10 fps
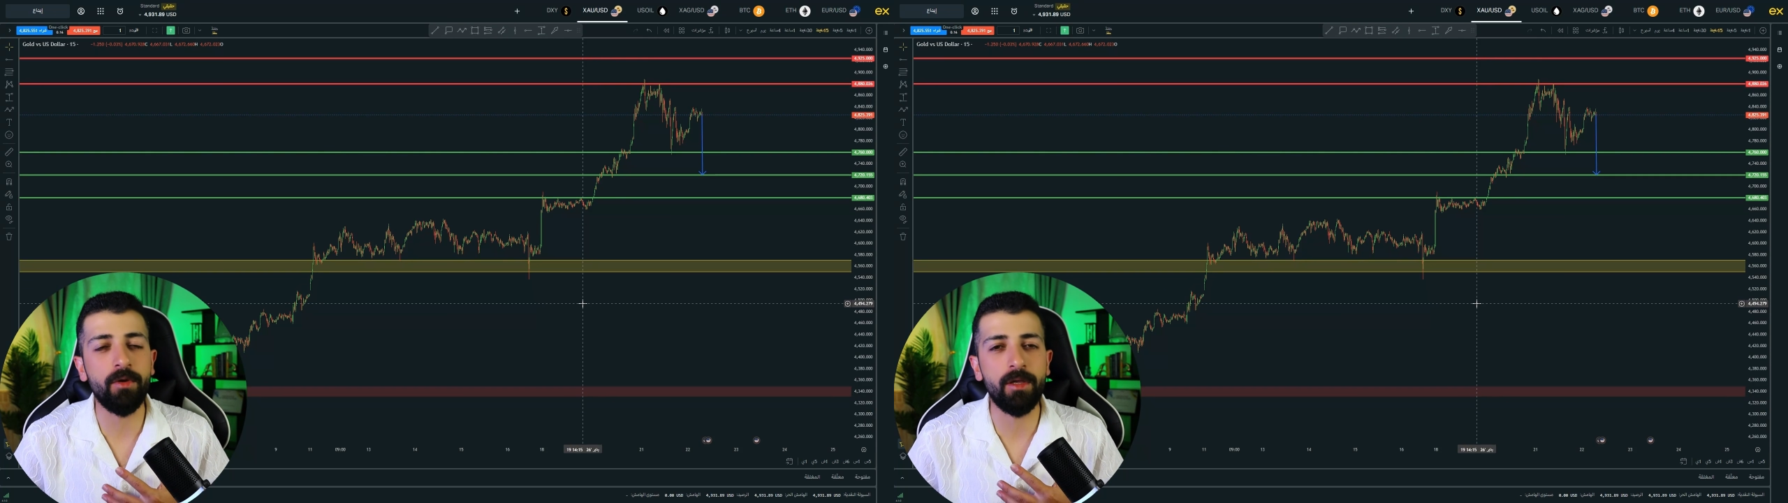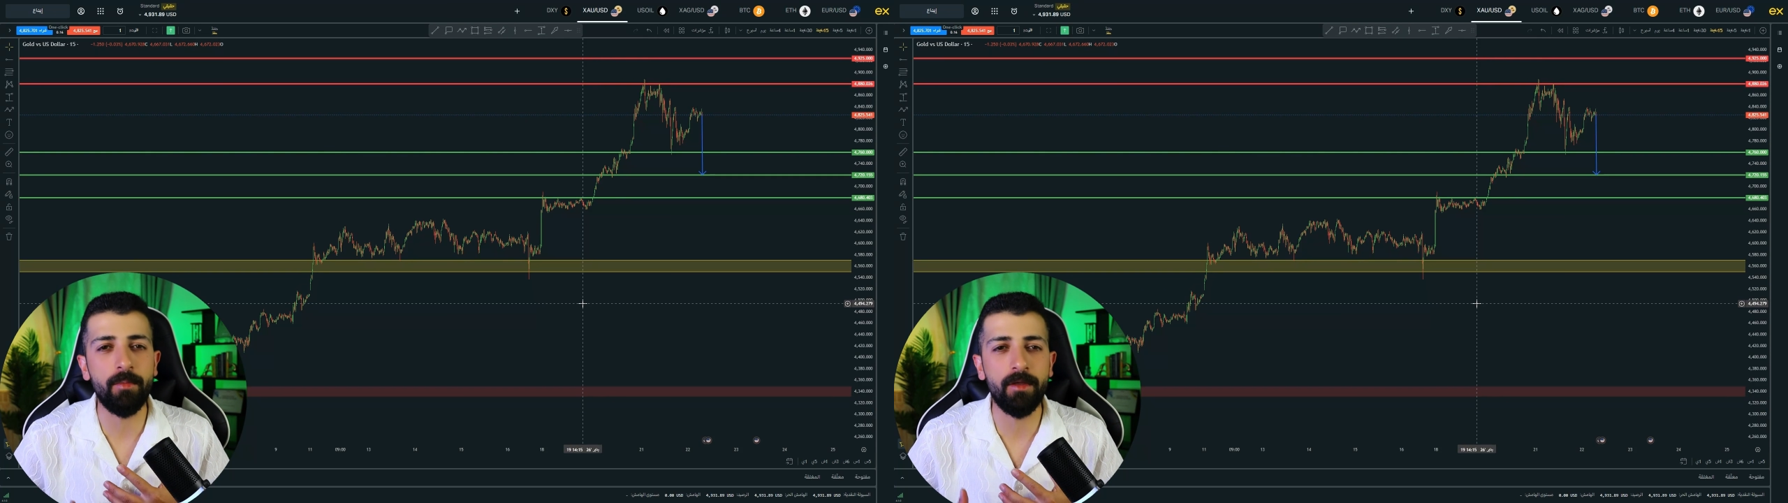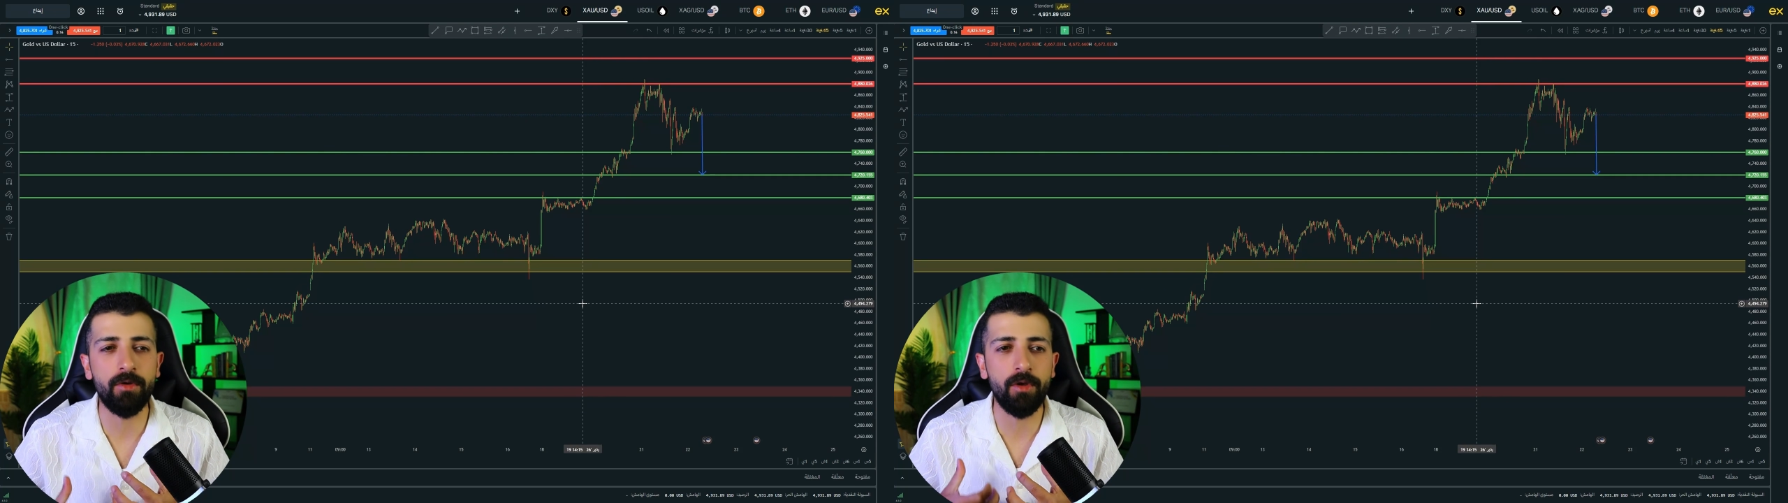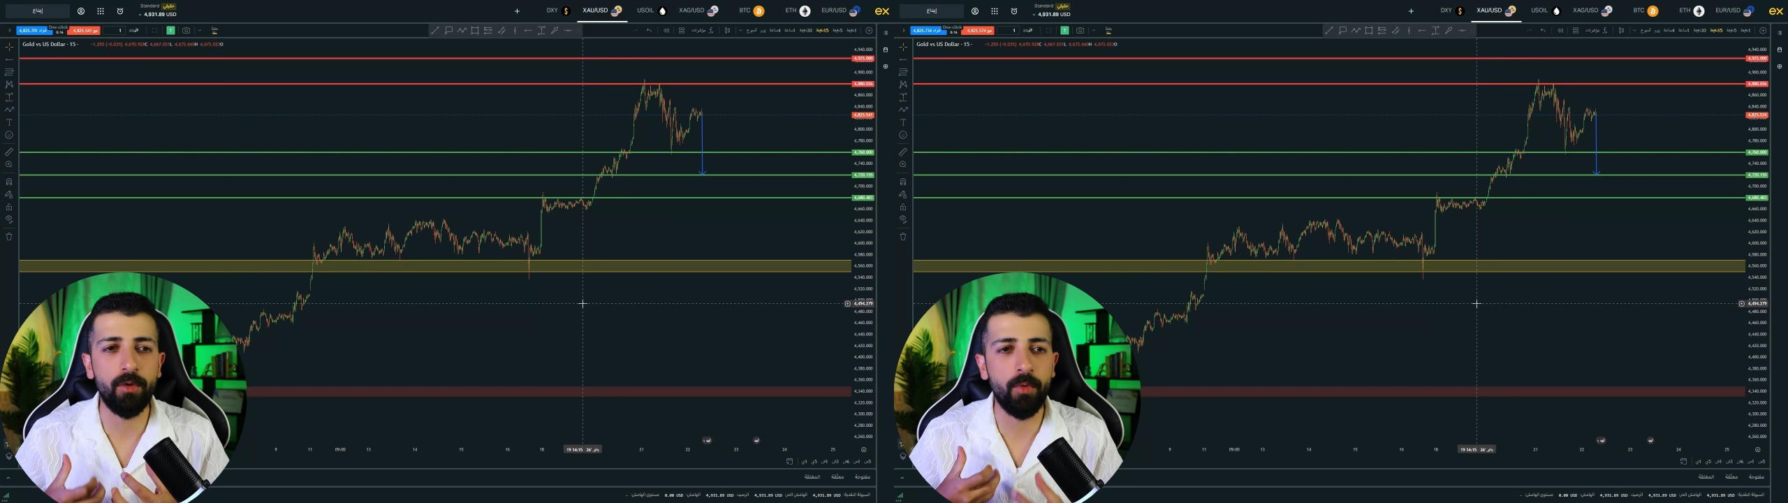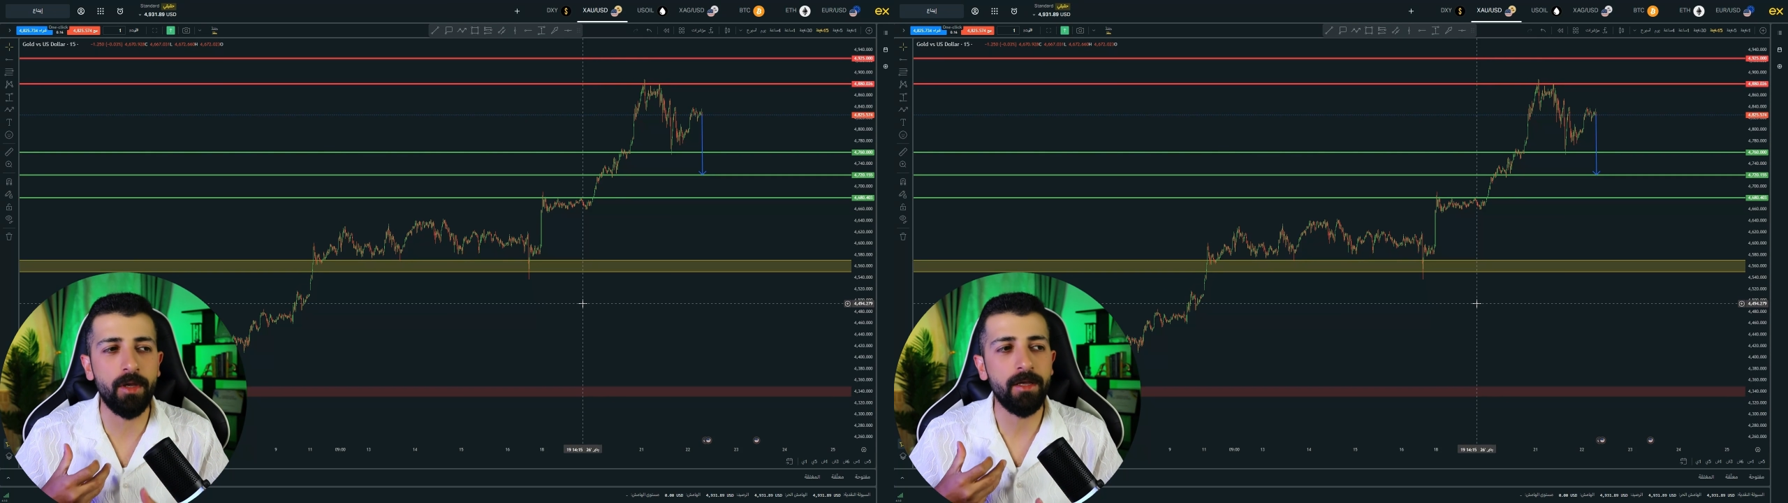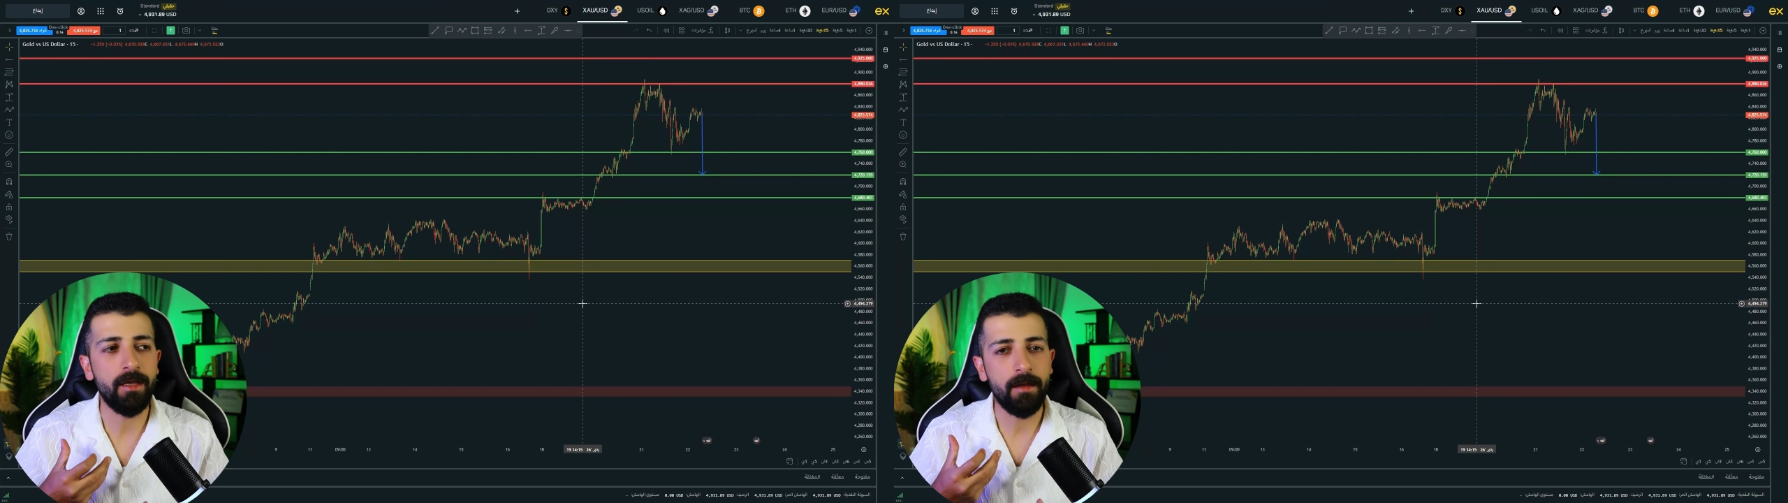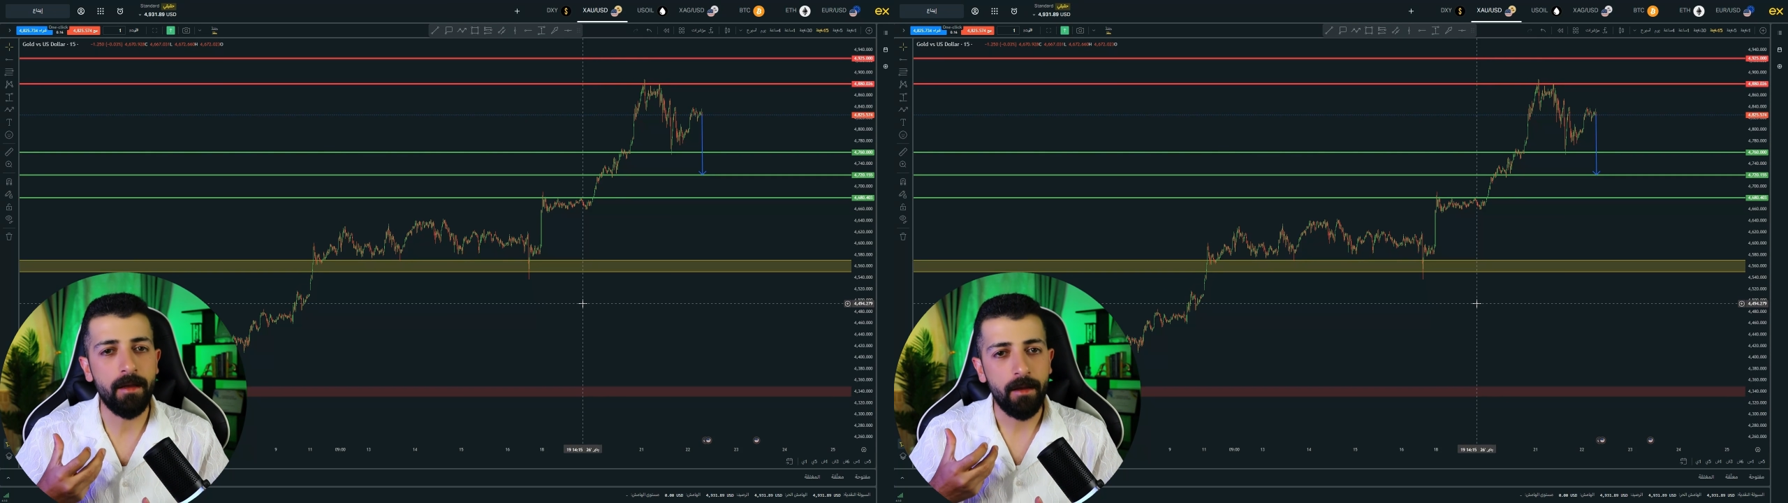deep into liquidity